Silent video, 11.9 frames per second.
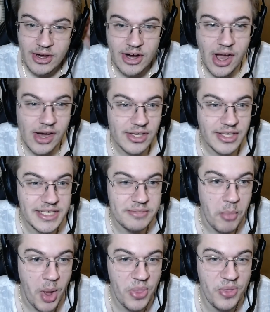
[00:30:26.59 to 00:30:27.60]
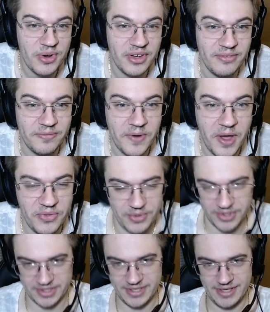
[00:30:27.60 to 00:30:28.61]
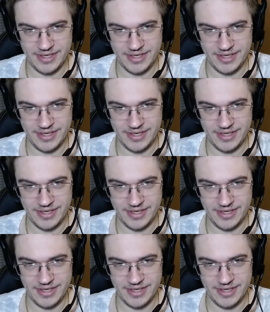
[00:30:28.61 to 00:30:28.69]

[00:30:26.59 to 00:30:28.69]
Carla's mother and father.